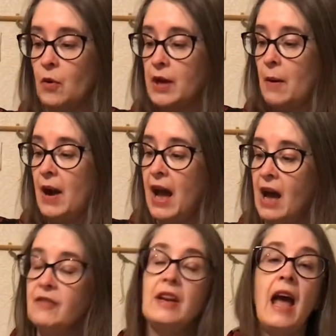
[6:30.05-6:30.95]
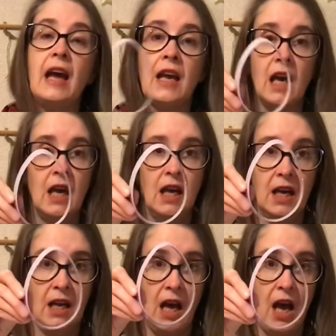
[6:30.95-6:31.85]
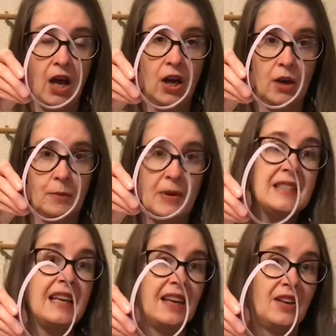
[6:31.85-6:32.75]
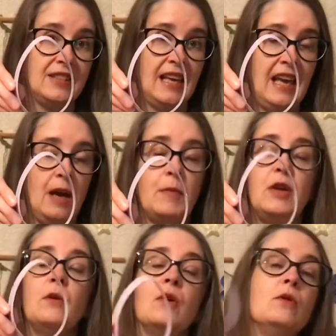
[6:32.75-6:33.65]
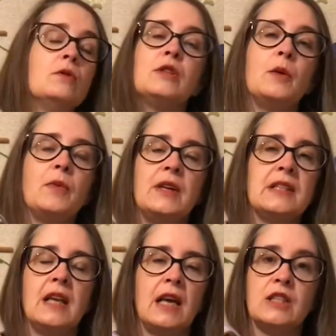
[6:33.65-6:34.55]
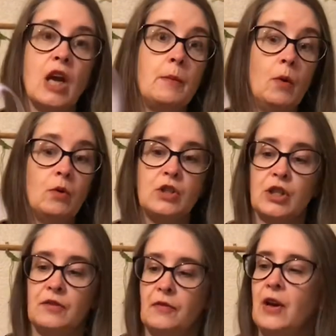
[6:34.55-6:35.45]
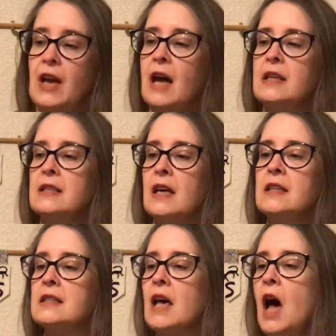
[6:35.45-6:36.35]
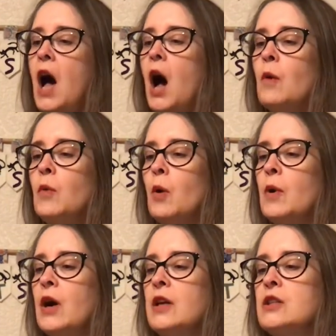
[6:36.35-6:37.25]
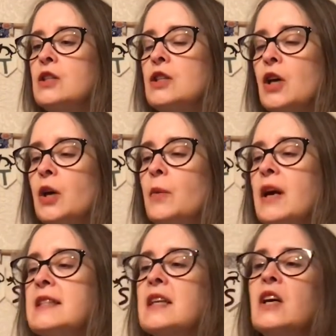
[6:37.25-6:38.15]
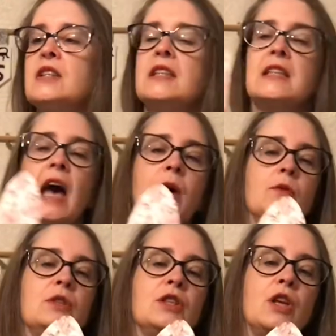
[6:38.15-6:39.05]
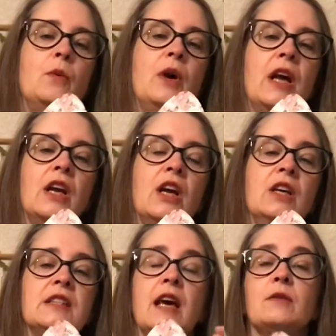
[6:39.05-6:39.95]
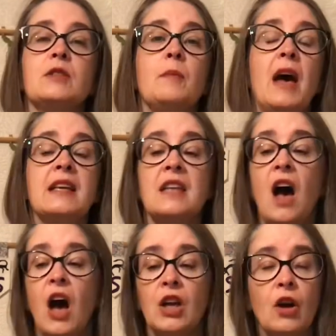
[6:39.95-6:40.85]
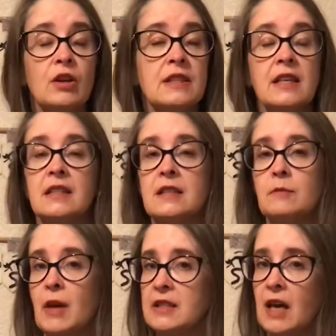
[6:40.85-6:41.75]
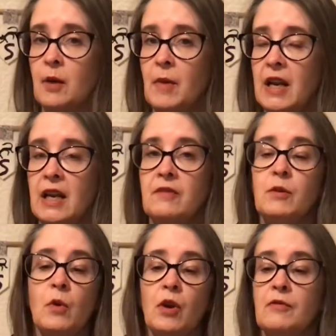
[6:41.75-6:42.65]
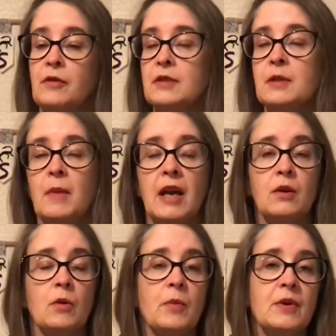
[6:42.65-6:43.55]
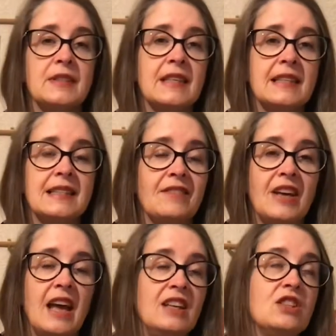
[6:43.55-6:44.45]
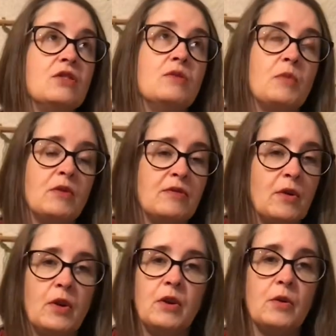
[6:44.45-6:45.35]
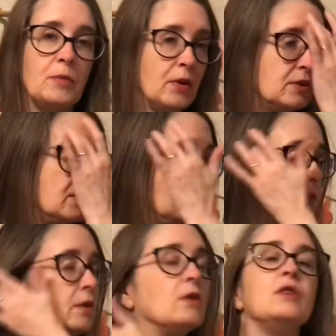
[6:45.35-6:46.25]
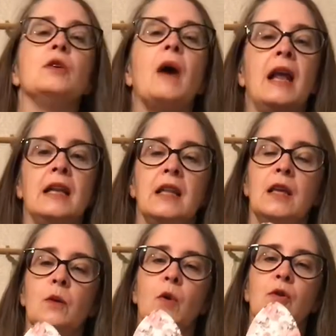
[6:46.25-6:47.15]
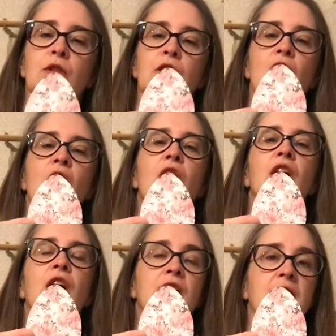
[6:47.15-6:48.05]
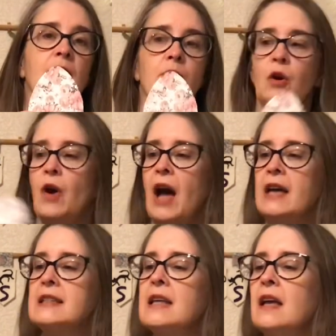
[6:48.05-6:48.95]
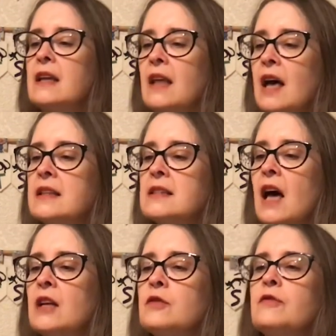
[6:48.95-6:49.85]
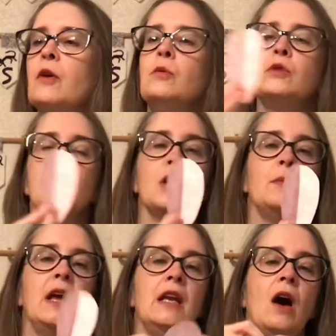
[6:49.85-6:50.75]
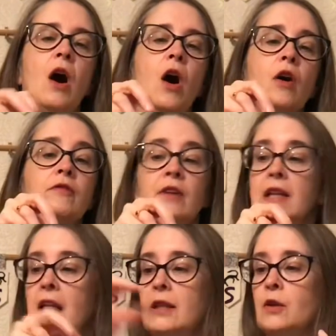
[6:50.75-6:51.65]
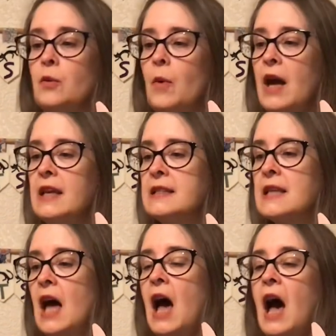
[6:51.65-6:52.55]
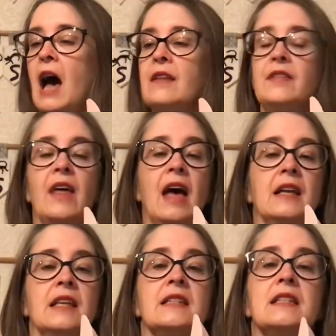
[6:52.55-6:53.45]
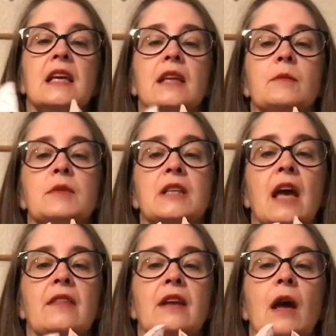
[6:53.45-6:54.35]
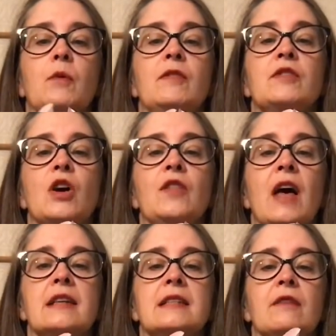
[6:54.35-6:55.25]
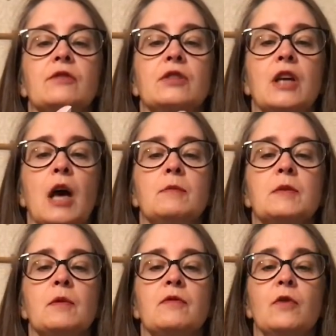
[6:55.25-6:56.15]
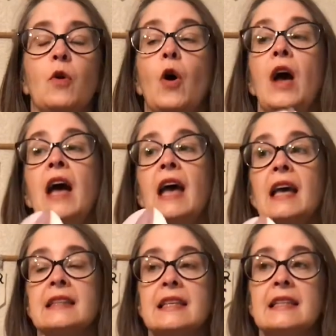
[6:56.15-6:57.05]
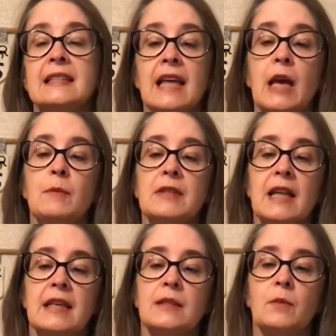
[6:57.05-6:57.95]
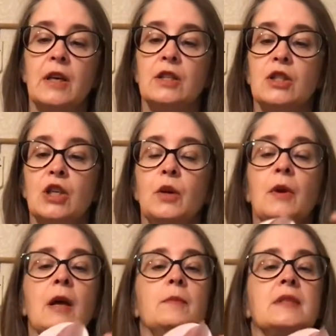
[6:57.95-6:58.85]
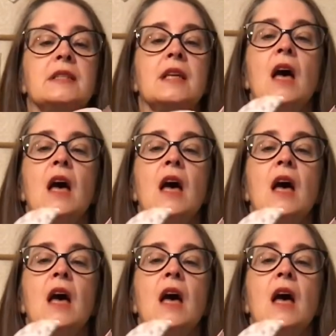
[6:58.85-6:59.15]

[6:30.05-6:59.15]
Now I have an egg biscuit cutter here, but you can also print an egg shape or just freehand it. And what we're going to do is cut it out. So we're going to cut out some eggs, and honestly it doesn't matter how many. If you want a fulsome egg, you could put 6, 7, 8, you could put 4, you could put 2, you could do anything you want. Cut out your eggs like that and fold them in half lengthways and then stick them together. Now we've done that several times before. It's the same as last week's tulips.